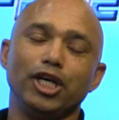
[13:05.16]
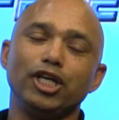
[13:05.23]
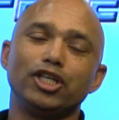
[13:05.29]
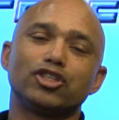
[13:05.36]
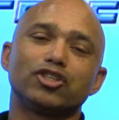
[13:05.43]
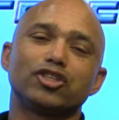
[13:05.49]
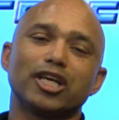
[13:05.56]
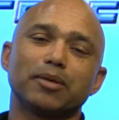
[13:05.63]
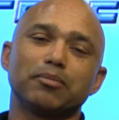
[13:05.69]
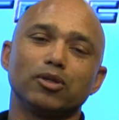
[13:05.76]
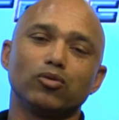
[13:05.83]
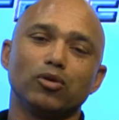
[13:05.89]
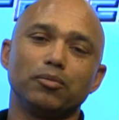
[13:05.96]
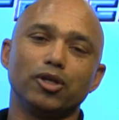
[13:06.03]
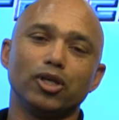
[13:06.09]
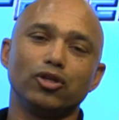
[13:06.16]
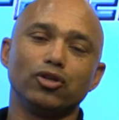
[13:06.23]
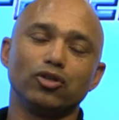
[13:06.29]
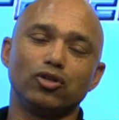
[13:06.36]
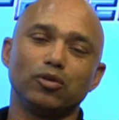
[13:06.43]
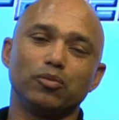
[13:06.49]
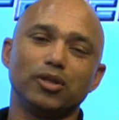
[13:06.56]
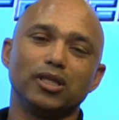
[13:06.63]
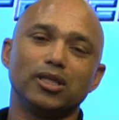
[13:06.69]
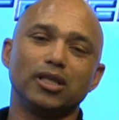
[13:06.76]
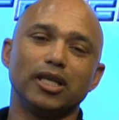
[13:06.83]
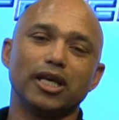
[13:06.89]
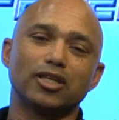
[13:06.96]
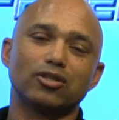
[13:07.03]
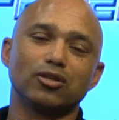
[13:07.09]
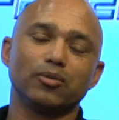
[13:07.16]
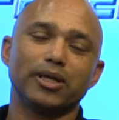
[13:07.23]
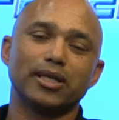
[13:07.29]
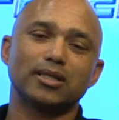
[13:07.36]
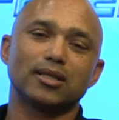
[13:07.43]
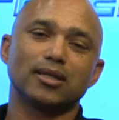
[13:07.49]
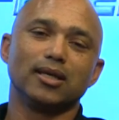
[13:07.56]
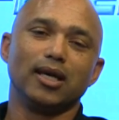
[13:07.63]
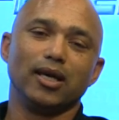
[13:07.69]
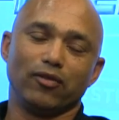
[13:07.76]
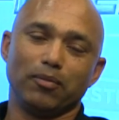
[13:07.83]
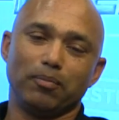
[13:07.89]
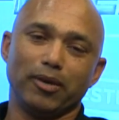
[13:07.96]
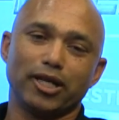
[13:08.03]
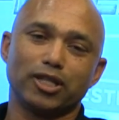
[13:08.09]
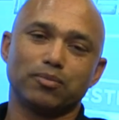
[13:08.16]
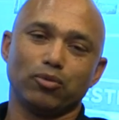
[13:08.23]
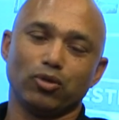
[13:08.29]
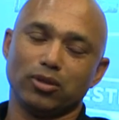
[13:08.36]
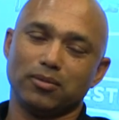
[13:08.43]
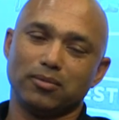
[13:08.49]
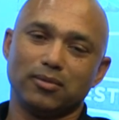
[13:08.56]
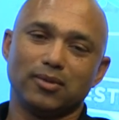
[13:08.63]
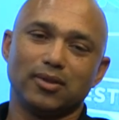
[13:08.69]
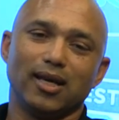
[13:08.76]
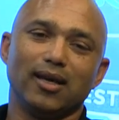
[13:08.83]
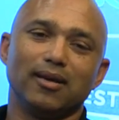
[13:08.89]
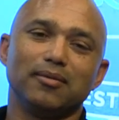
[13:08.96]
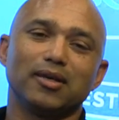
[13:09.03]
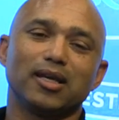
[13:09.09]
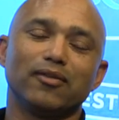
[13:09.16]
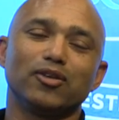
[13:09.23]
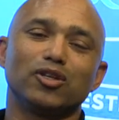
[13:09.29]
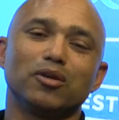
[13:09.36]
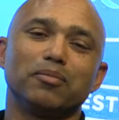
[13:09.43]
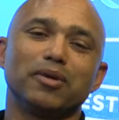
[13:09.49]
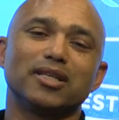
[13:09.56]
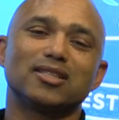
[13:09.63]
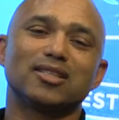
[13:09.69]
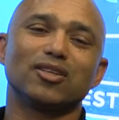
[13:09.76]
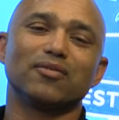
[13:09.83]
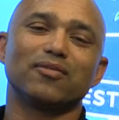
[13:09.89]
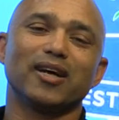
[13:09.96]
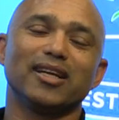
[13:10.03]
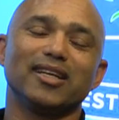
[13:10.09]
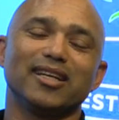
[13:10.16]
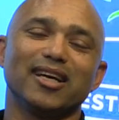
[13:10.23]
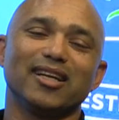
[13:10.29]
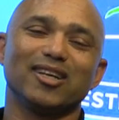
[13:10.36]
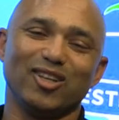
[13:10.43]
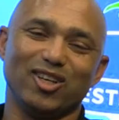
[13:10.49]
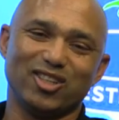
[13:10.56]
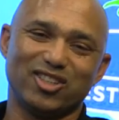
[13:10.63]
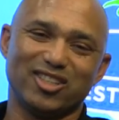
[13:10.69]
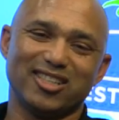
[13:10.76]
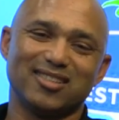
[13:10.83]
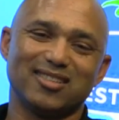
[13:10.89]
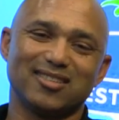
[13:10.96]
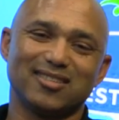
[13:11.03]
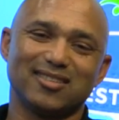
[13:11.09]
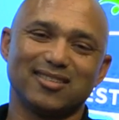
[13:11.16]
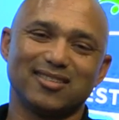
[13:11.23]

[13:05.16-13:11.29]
Each segment will be on YouTube within the next 2 weeks. If you're playing sport, give it your best. See you Friday, 9 o'clock. Cheers.